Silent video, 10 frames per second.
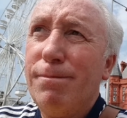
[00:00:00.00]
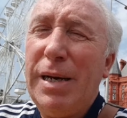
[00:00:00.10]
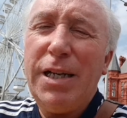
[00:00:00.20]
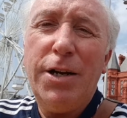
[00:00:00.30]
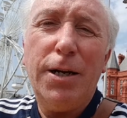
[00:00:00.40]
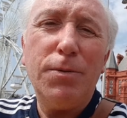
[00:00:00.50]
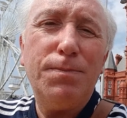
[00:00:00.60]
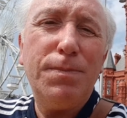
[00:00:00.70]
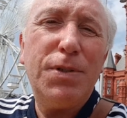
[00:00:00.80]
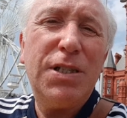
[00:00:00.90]
make a note,
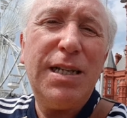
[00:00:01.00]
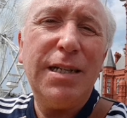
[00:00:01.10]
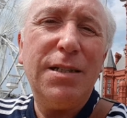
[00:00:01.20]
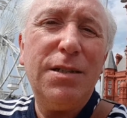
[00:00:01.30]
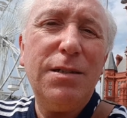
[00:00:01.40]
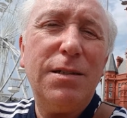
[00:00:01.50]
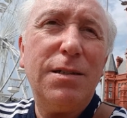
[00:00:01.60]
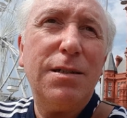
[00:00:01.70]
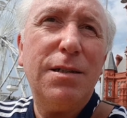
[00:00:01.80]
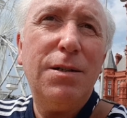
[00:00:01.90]
state
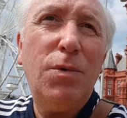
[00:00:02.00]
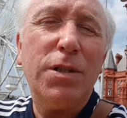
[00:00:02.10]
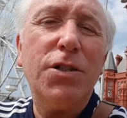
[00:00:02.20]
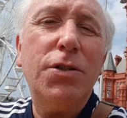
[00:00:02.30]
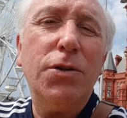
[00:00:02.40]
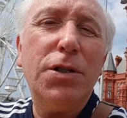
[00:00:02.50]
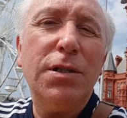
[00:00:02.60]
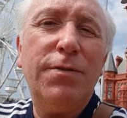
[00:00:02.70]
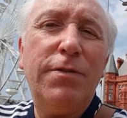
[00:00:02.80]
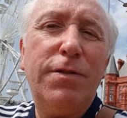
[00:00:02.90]
what the
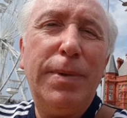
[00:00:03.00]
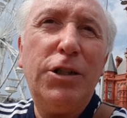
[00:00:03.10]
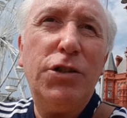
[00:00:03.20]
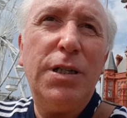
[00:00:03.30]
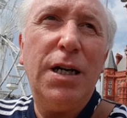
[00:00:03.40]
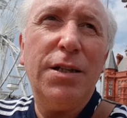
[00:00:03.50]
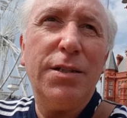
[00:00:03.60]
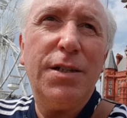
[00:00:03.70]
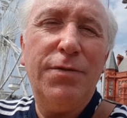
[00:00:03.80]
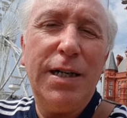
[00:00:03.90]
sources of information are
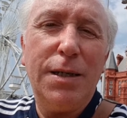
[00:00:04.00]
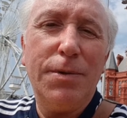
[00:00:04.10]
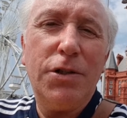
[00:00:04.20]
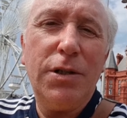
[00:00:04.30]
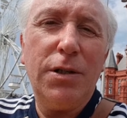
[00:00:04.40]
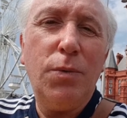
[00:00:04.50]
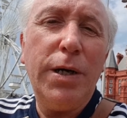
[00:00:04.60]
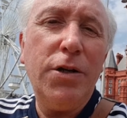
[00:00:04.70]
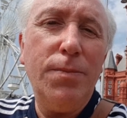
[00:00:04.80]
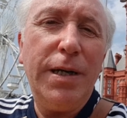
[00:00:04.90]
that's available to you
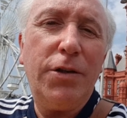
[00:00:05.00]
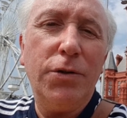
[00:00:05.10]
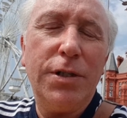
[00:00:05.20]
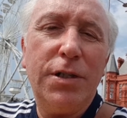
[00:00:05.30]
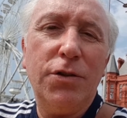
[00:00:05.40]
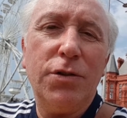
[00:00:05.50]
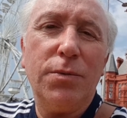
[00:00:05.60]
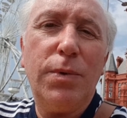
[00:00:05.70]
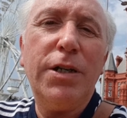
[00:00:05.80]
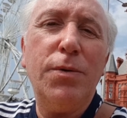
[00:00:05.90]
when you make your decision,
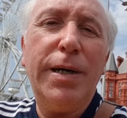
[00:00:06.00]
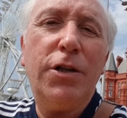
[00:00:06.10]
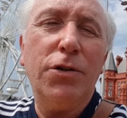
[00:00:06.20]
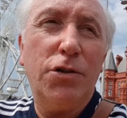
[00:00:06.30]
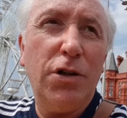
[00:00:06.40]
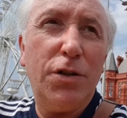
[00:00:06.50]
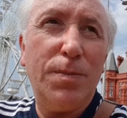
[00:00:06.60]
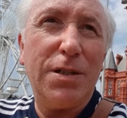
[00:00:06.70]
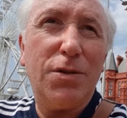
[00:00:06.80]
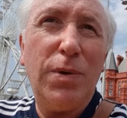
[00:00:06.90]
when you make your
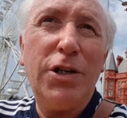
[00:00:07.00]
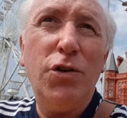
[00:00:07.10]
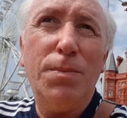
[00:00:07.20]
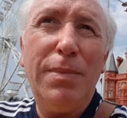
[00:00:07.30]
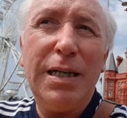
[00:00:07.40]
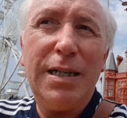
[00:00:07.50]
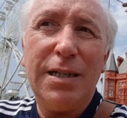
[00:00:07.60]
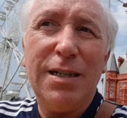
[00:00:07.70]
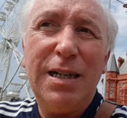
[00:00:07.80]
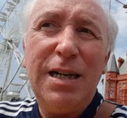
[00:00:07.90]
judgments, when you're
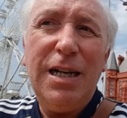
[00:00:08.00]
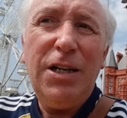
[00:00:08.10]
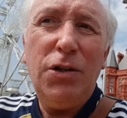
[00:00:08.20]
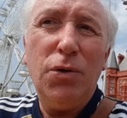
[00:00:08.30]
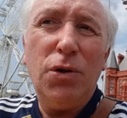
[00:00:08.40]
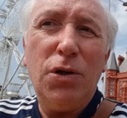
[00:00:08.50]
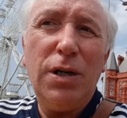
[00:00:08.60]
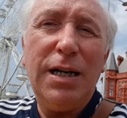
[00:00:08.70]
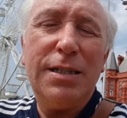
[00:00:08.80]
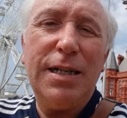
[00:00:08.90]
making your
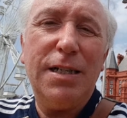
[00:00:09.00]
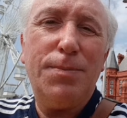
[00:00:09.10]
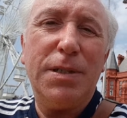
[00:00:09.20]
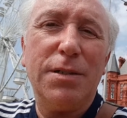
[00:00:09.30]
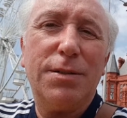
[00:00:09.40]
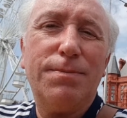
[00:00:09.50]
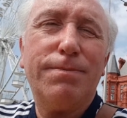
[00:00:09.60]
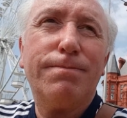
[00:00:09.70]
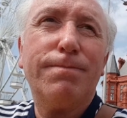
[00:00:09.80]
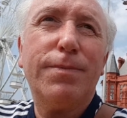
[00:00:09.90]
assessment,
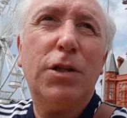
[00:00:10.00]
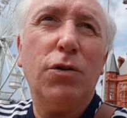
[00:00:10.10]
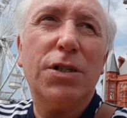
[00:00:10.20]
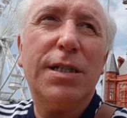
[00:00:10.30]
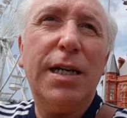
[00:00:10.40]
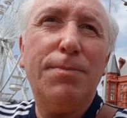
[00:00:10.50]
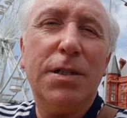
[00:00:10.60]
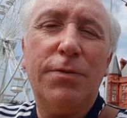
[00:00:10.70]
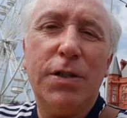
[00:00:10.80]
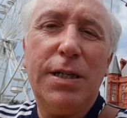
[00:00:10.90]
your
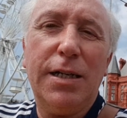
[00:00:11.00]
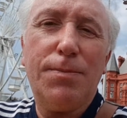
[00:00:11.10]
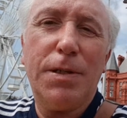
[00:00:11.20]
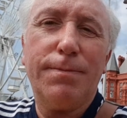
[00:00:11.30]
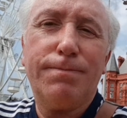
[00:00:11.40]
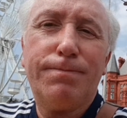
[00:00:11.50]
statement of assessment.